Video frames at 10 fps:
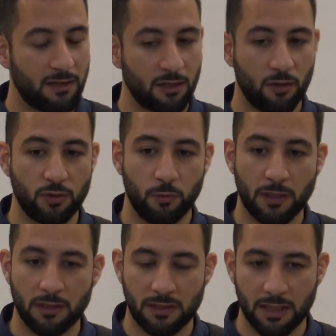that God
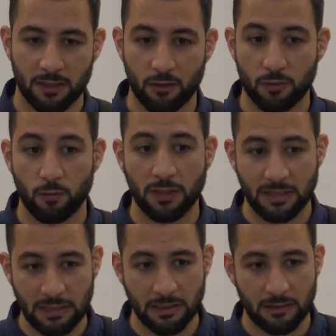willed and God
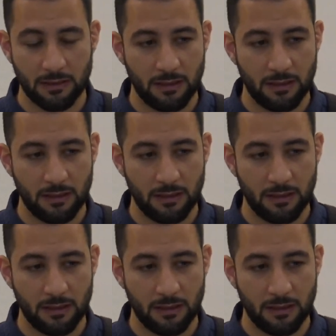wanted.